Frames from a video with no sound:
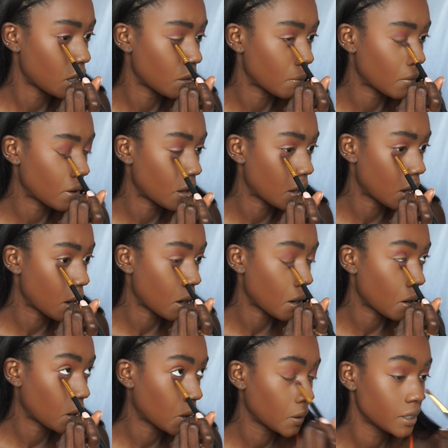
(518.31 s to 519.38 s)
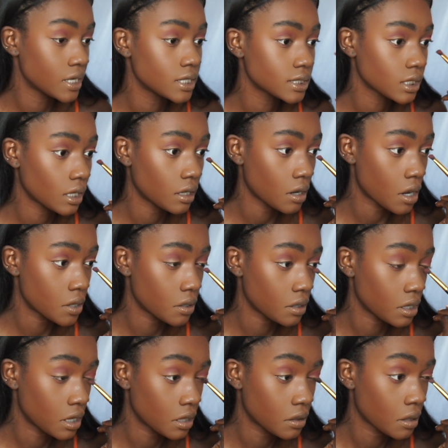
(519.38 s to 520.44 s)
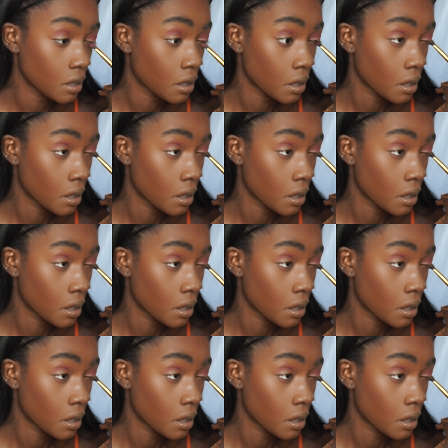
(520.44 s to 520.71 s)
in my crease and underneath